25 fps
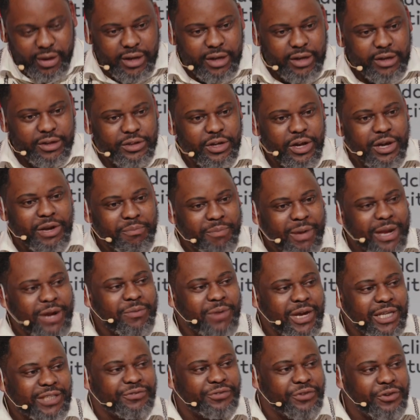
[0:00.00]
So in many
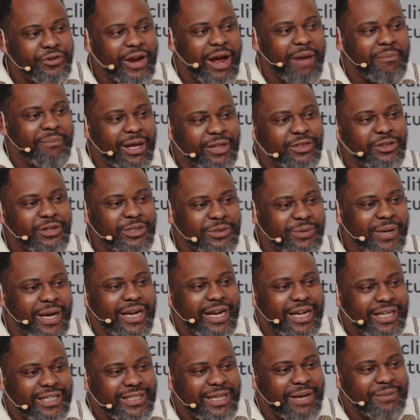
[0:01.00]
ways, Furia and Matthews were an
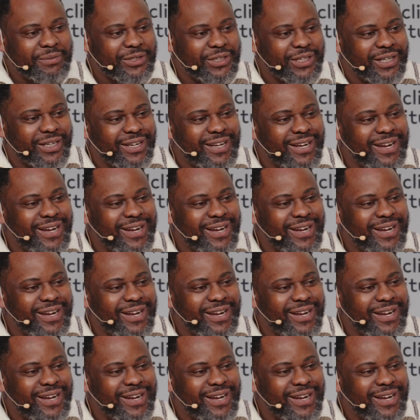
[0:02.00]
exception